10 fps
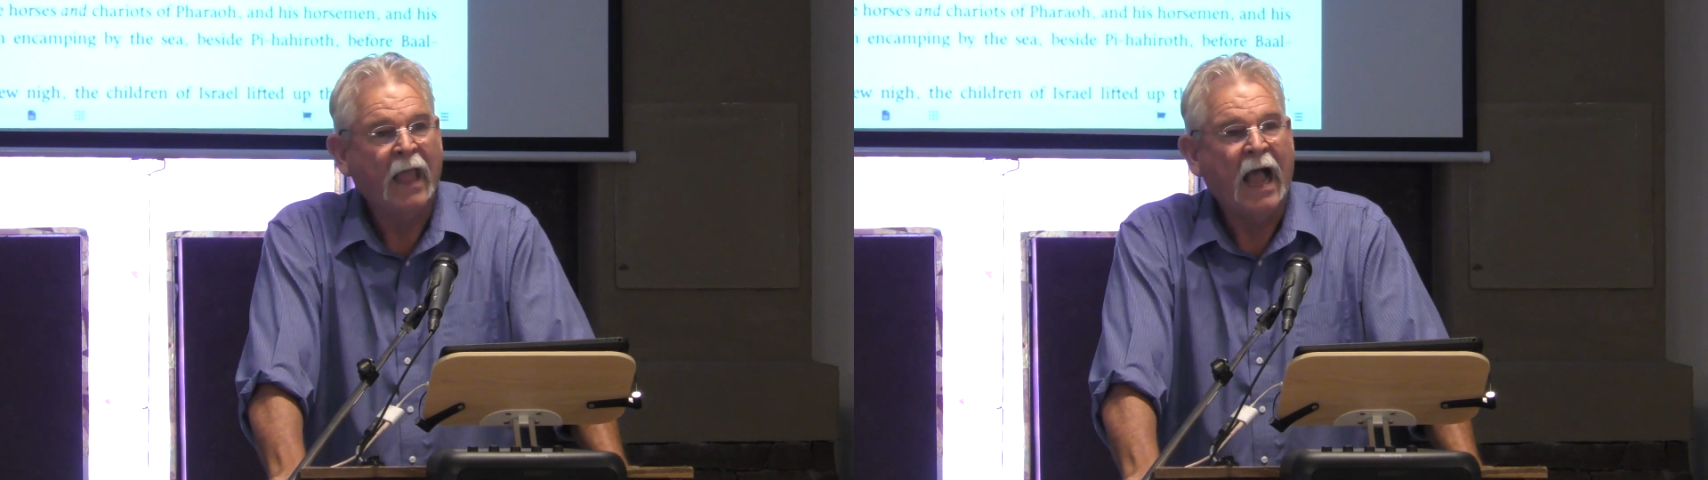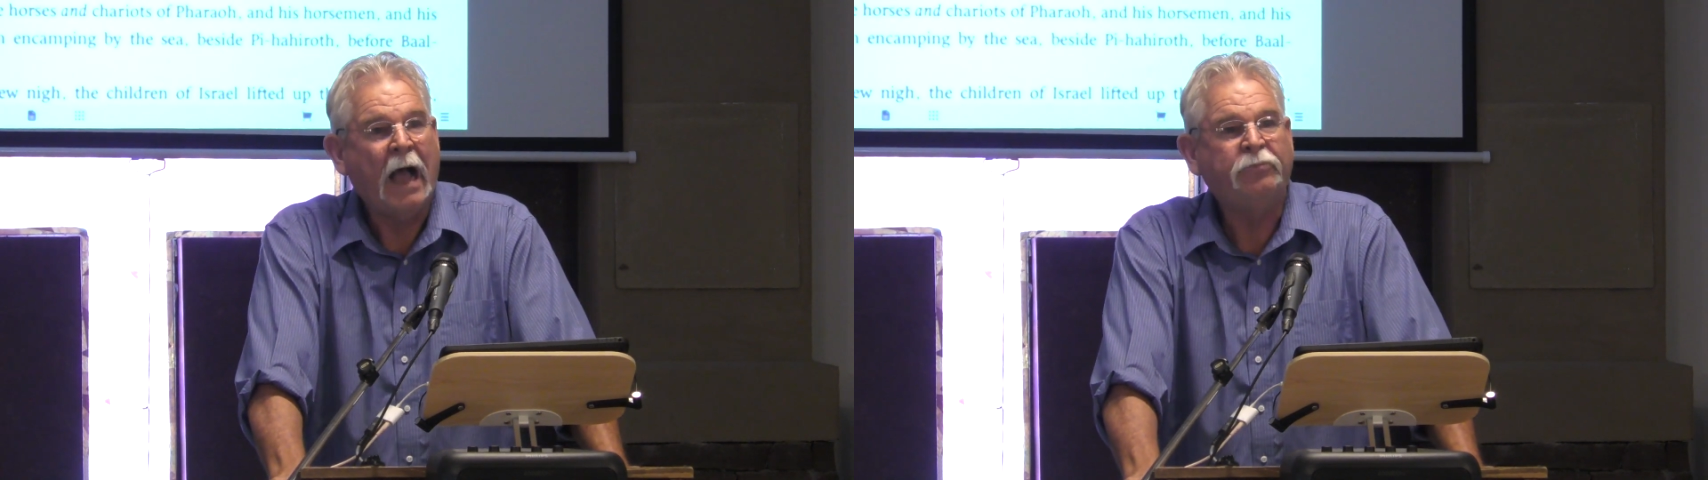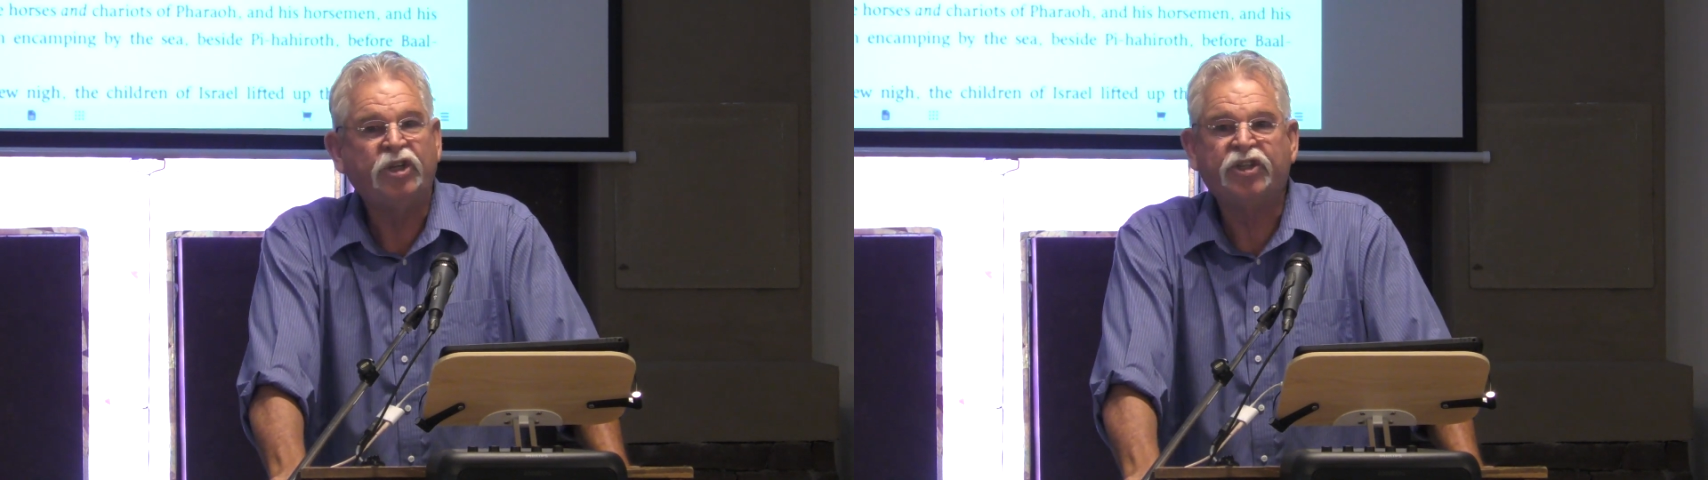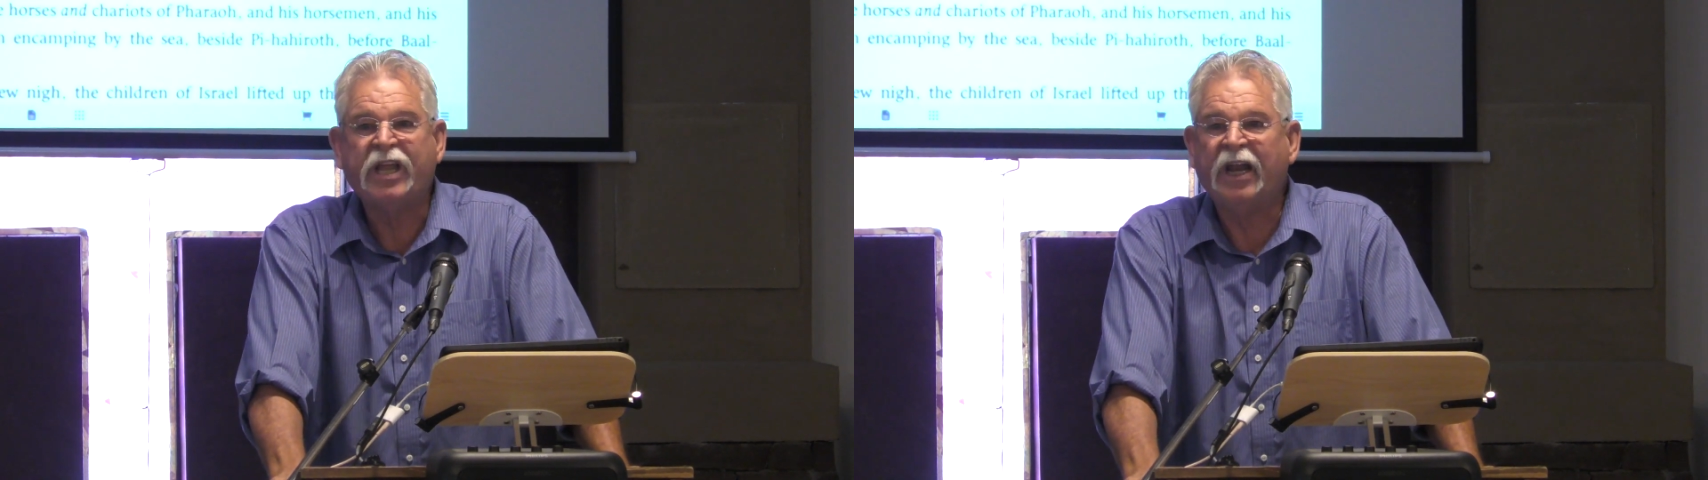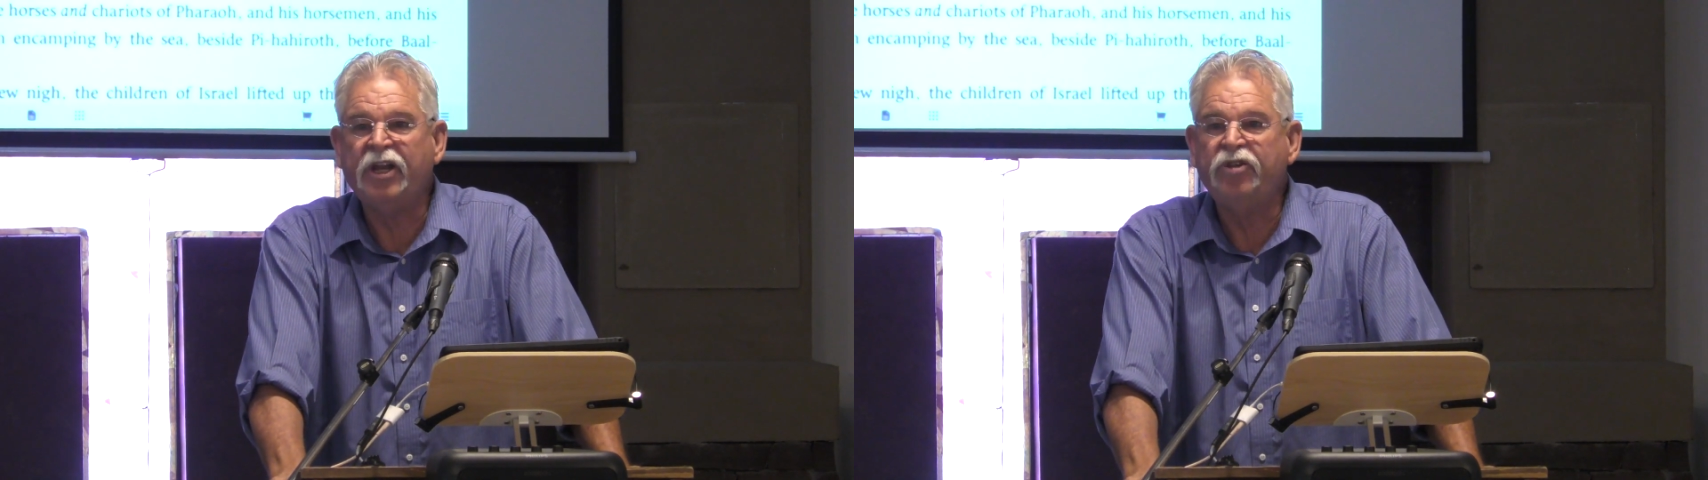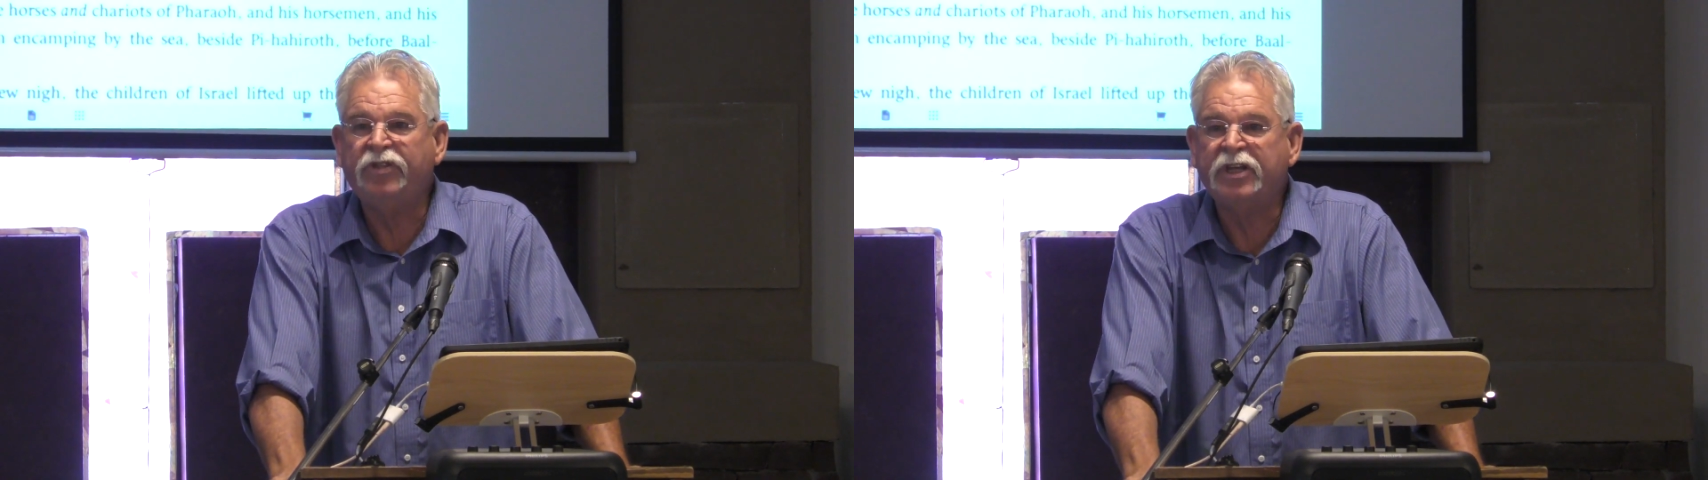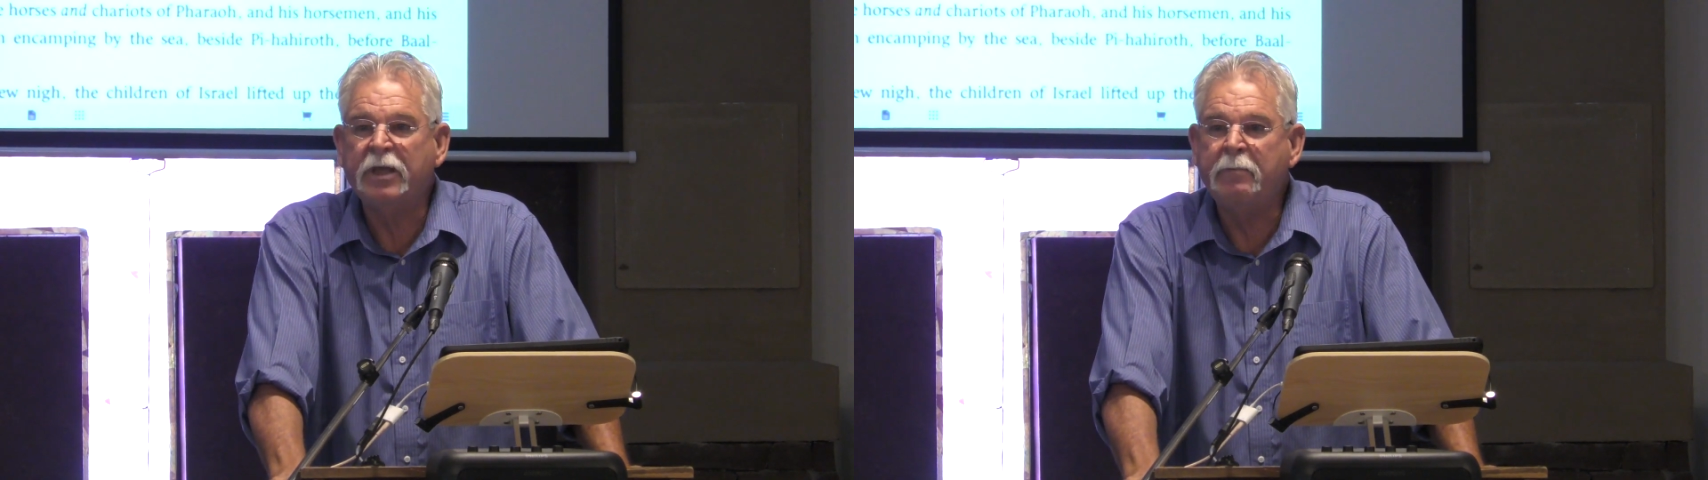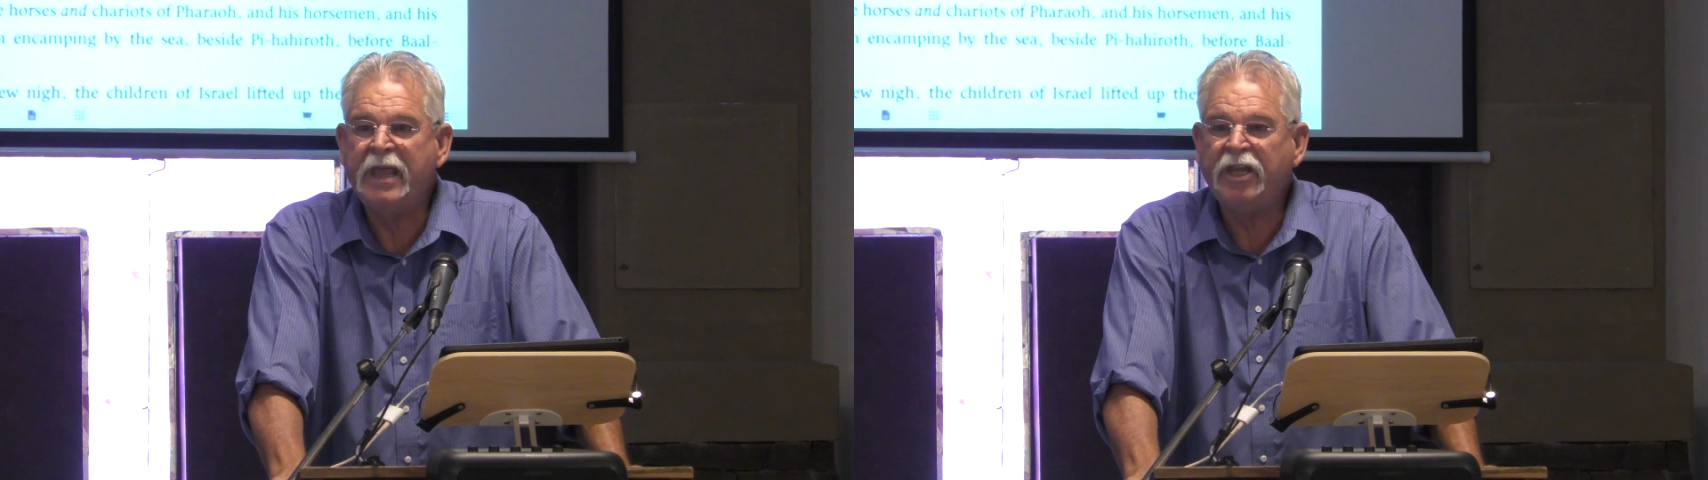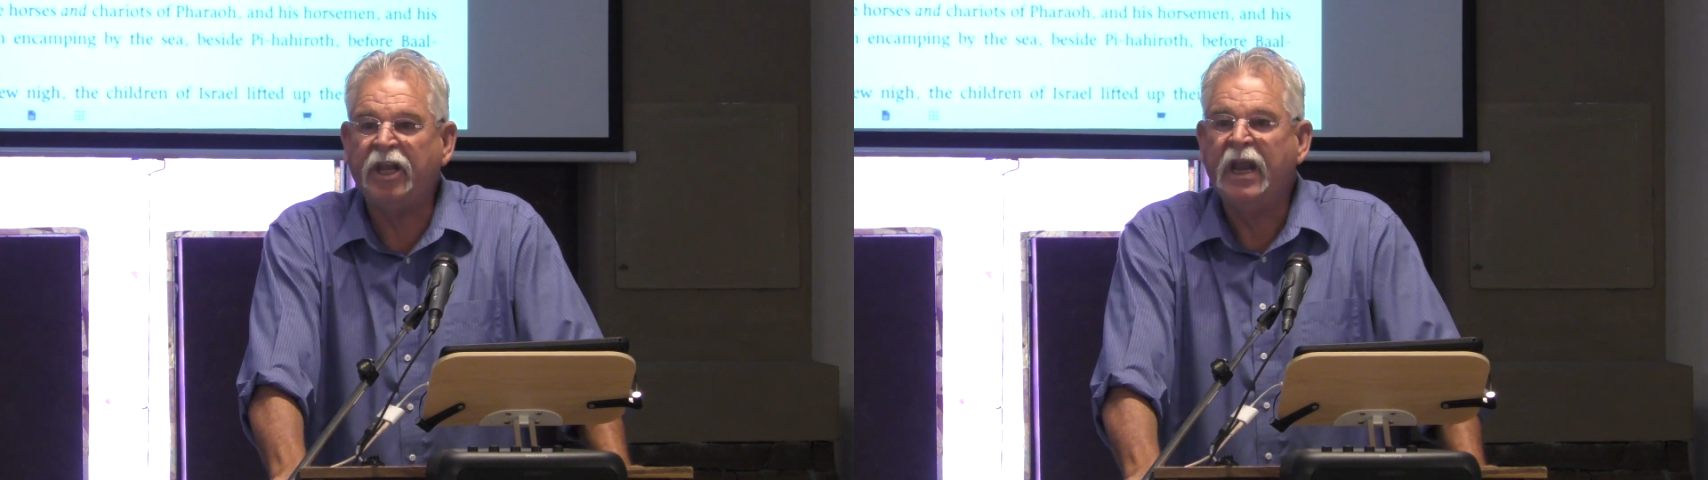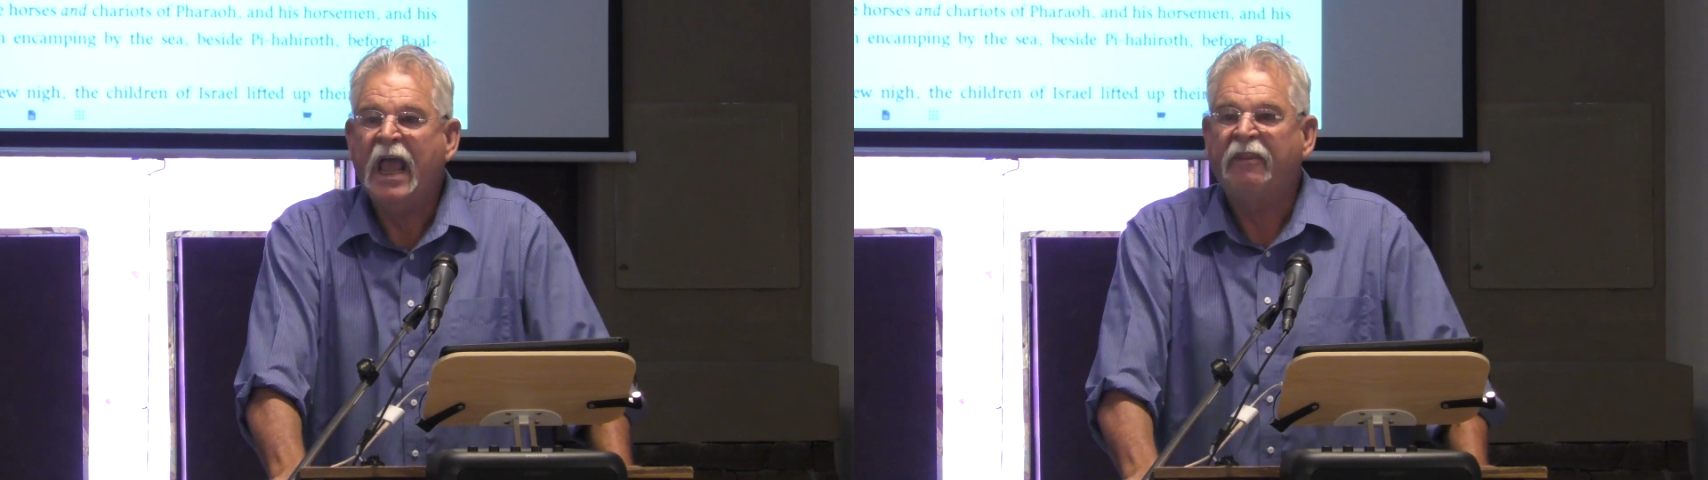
I'm just telling you the dominion,